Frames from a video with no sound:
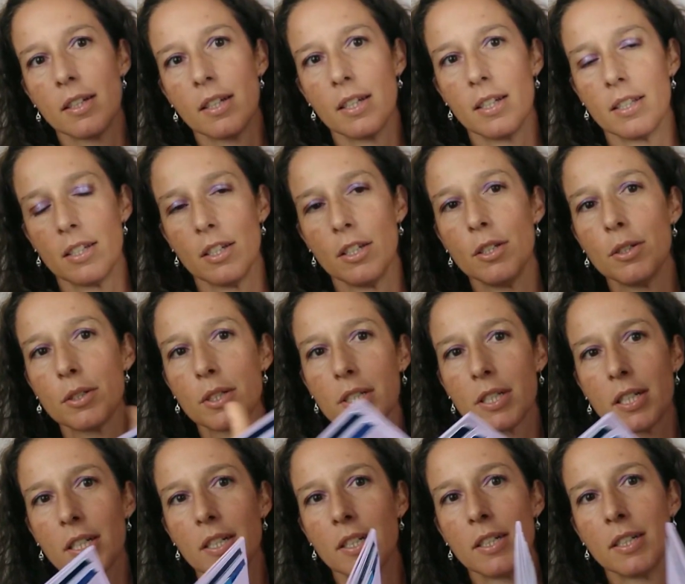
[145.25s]
and look
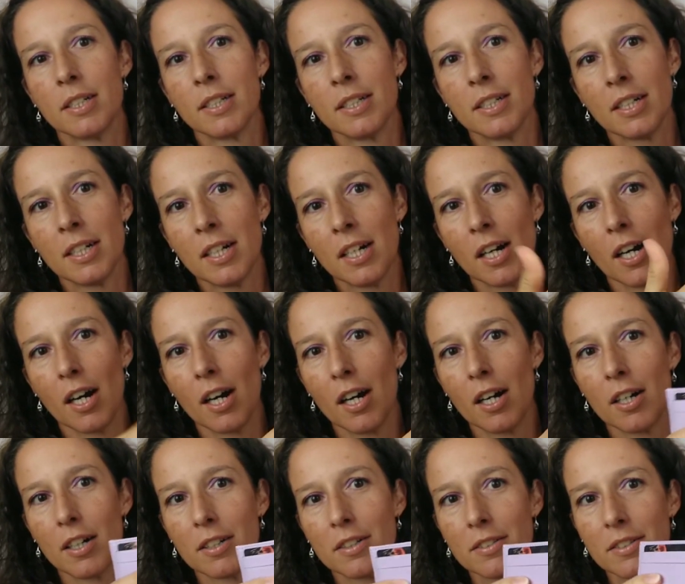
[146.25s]

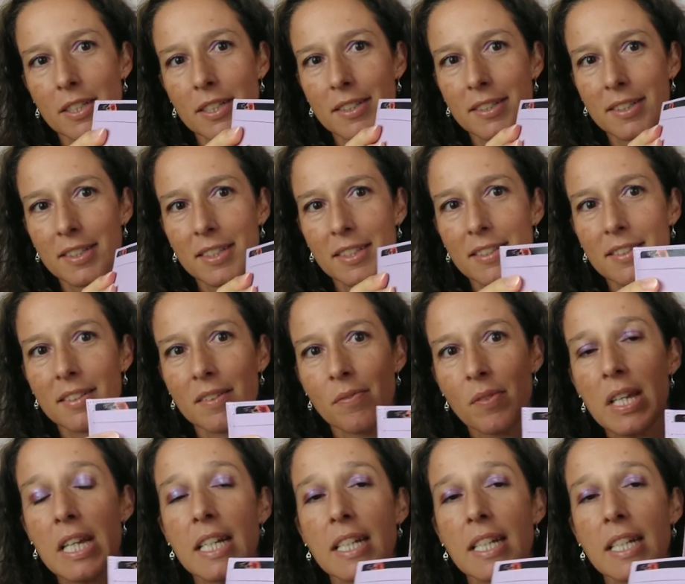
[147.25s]
how it is.